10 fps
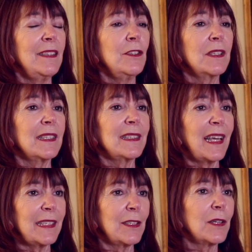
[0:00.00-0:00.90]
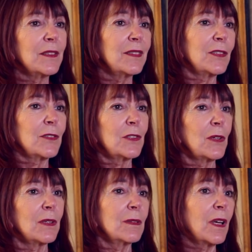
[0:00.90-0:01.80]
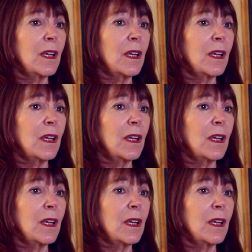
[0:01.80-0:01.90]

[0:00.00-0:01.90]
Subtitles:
then you get diagnosed and you're told,